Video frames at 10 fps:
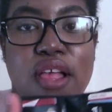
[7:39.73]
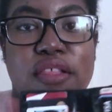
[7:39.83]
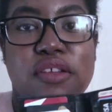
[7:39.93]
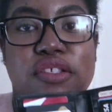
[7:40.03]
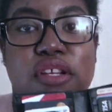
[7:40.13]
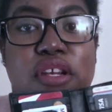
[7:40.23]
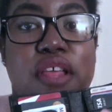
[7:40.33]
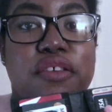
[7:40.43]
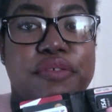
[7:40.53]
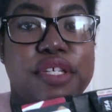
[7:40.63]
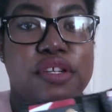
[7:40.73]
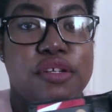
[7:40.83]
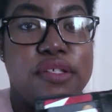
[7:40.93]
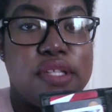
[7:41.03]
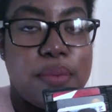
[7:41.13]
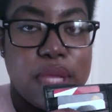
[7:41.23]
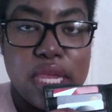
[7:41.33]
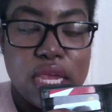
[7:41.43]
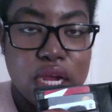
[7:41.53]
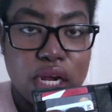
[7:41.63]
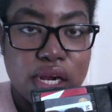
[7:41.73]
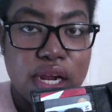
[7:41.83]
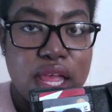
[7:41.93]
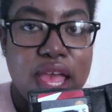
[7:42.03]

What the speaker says: there's another return slip here,